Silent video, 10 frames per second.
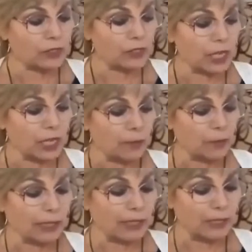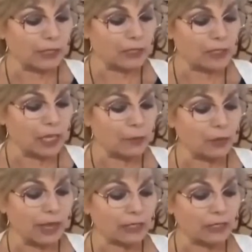stable and
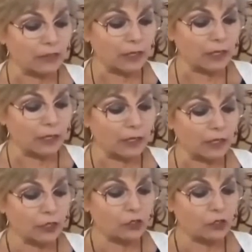unstable activity,